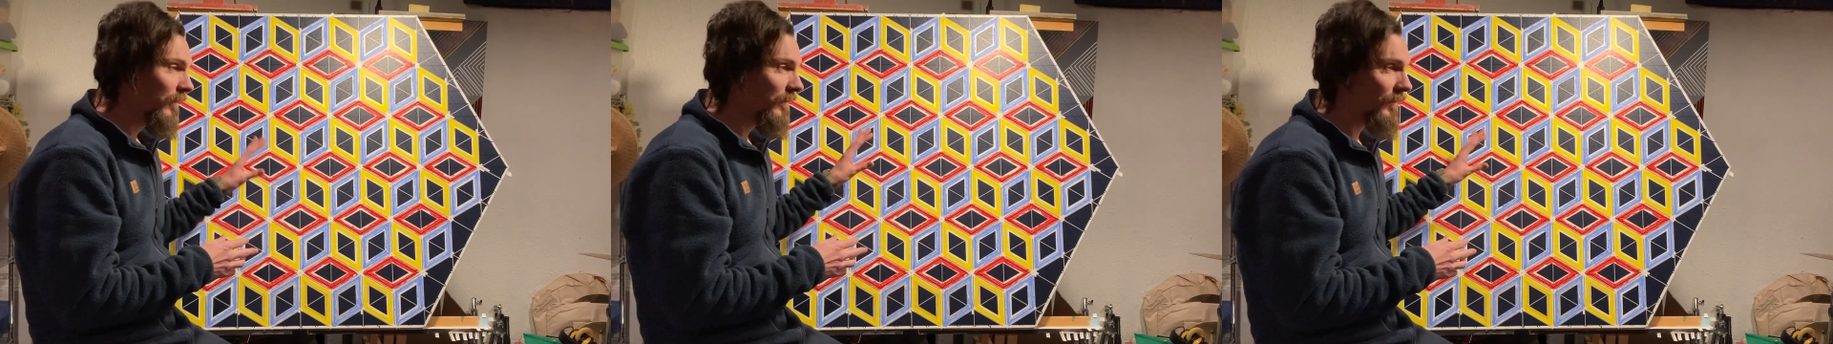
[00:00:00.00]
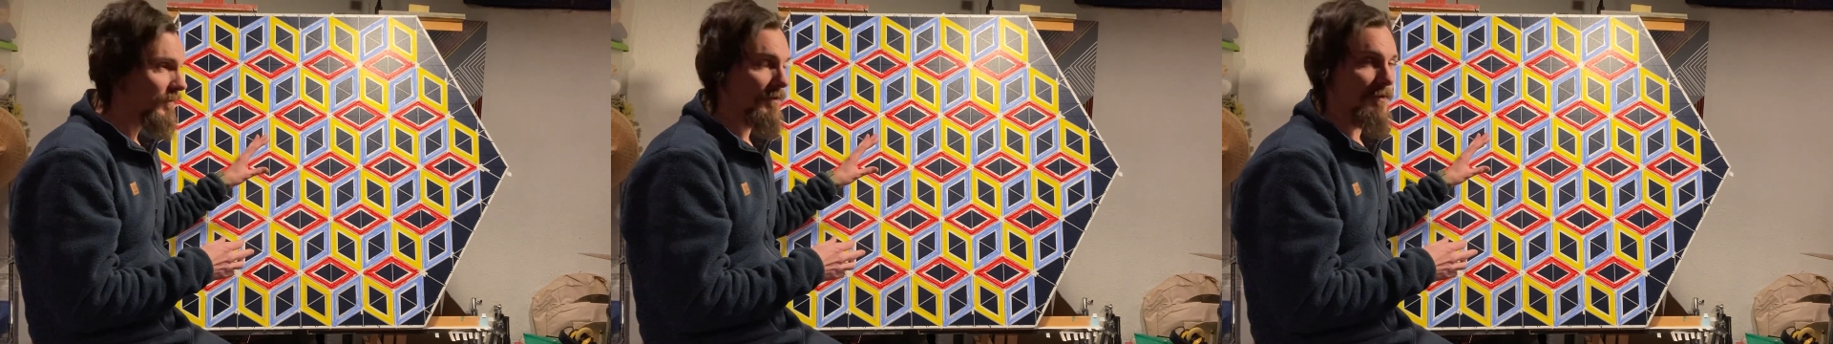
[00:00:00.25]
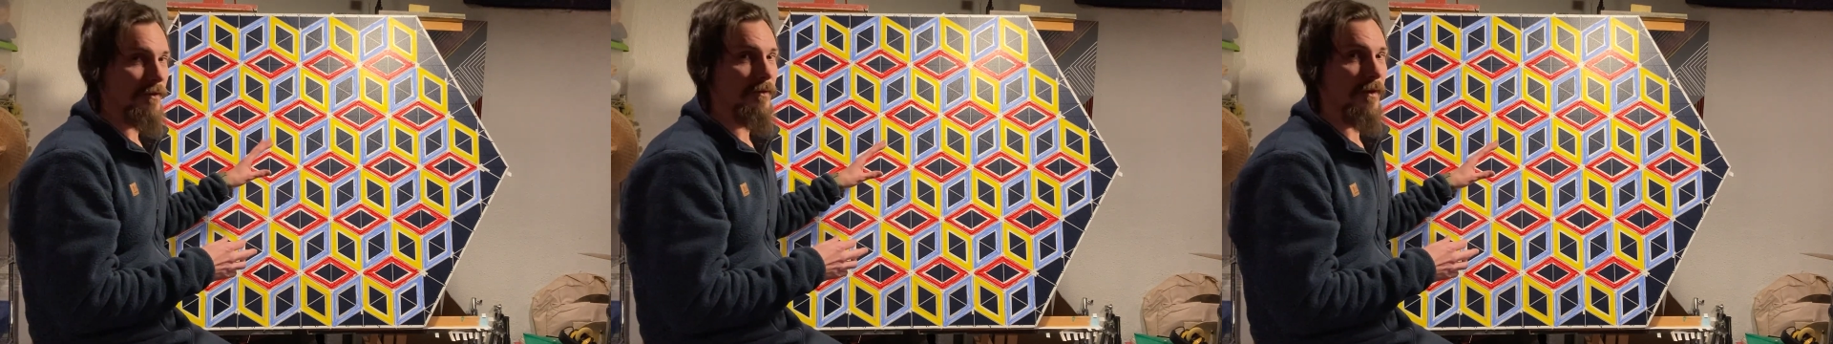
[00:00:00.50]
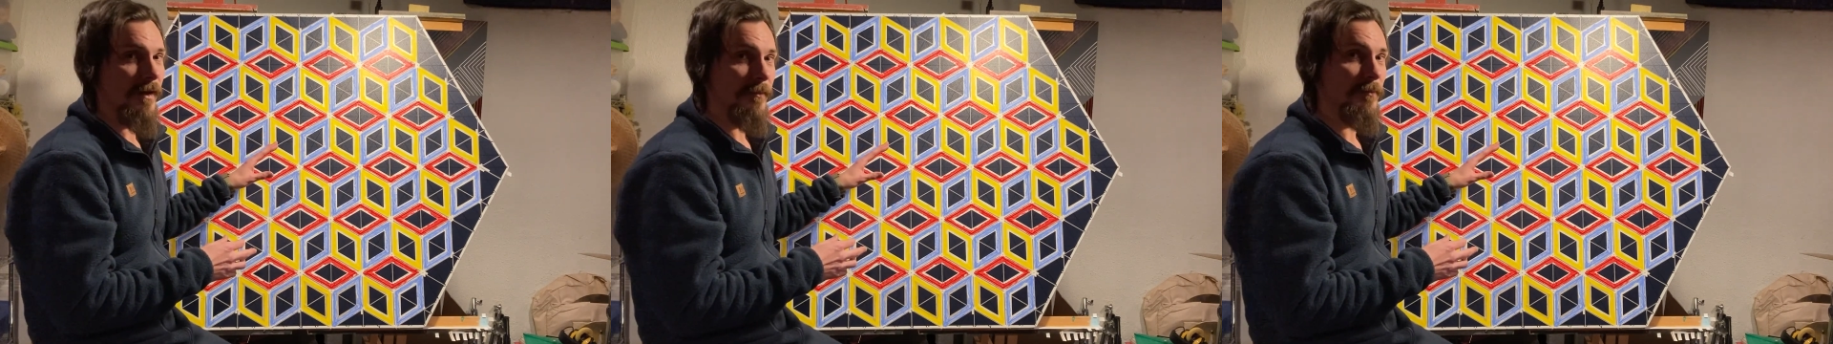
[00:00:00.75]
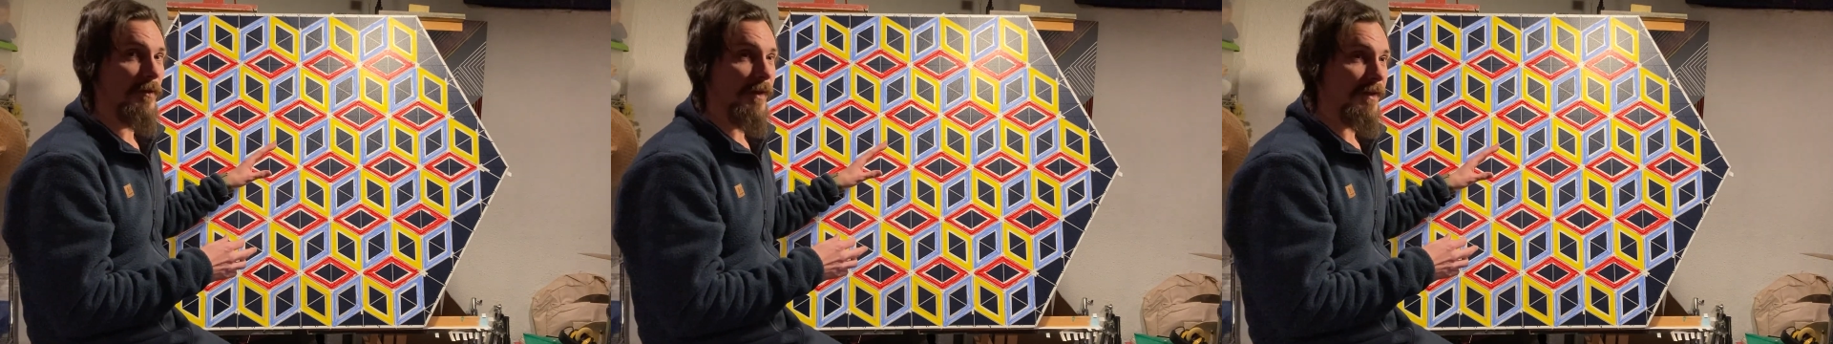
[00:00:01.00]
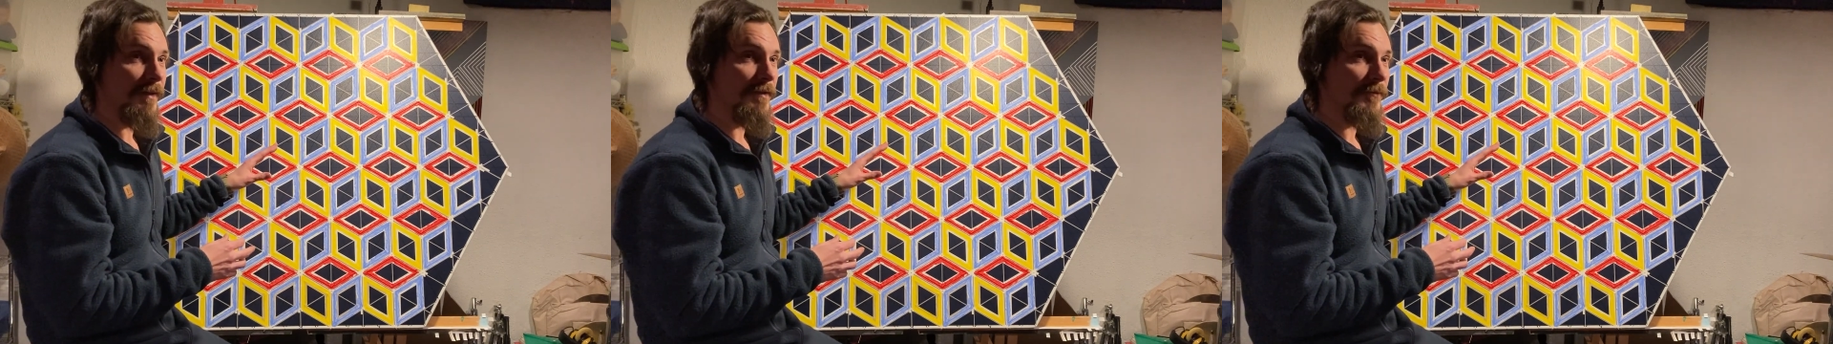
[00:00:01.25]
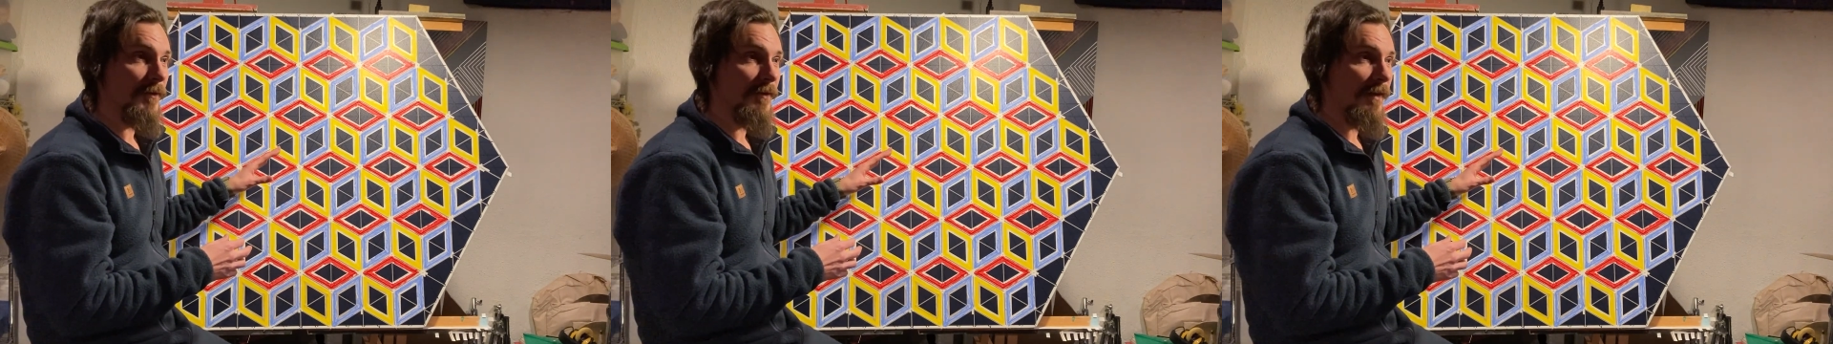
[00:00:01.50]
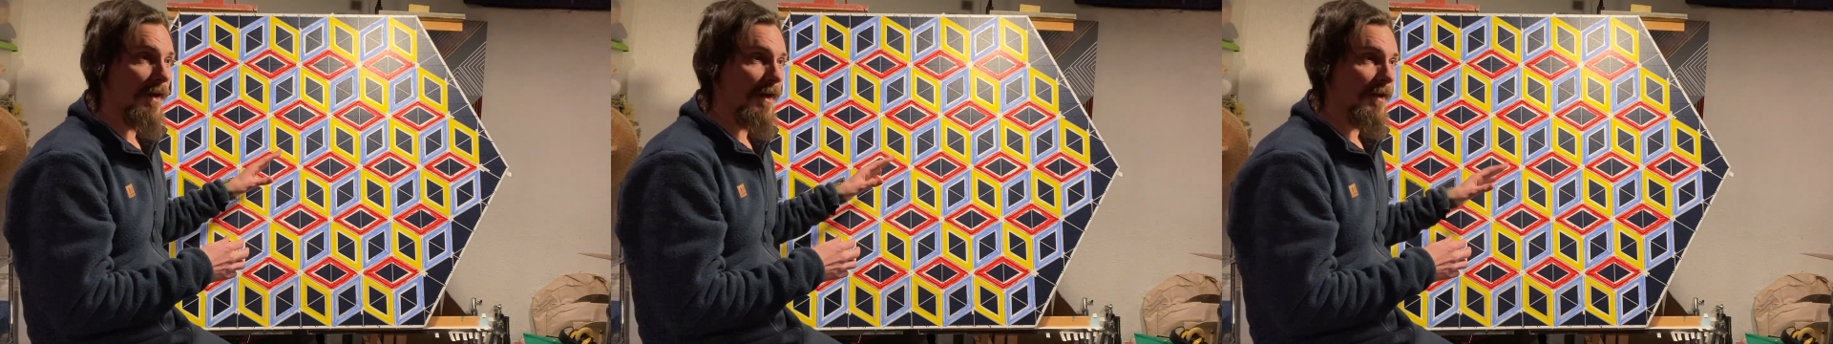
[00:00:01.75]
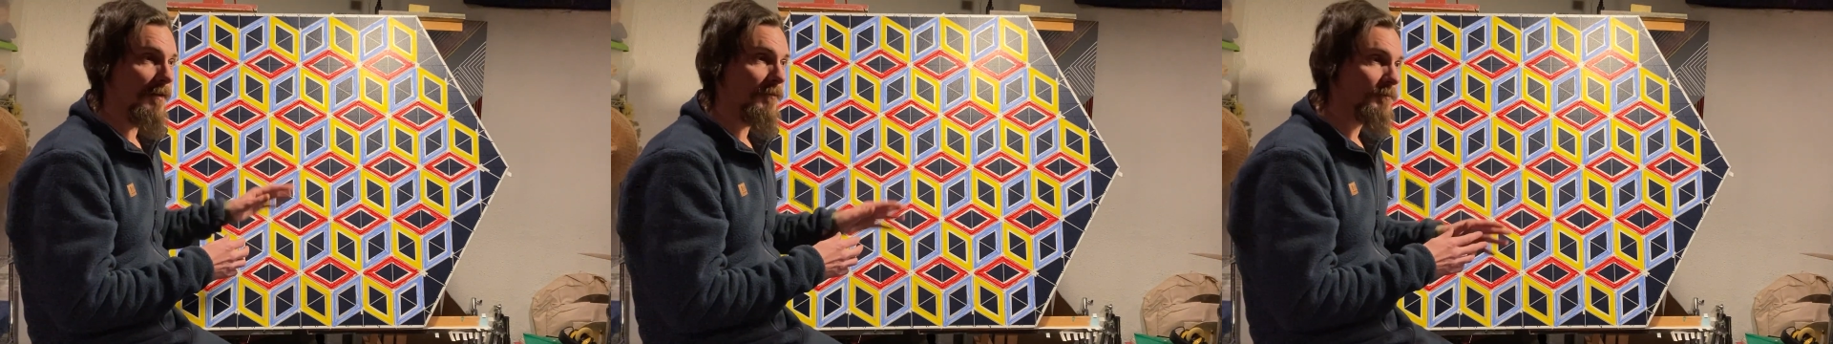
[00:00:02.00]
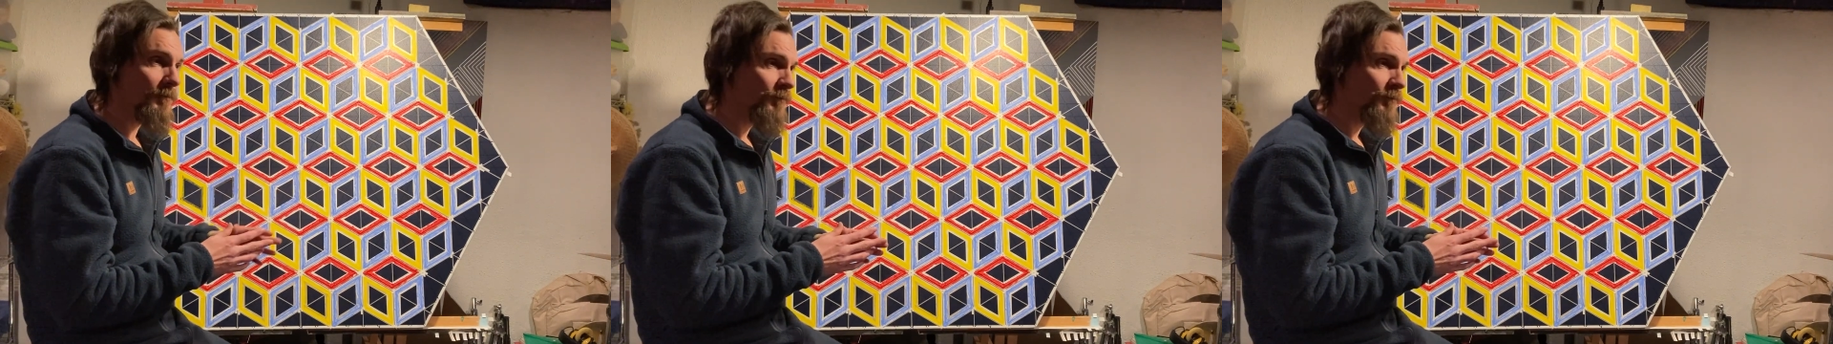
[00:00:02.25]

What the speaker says: This is a great place for that.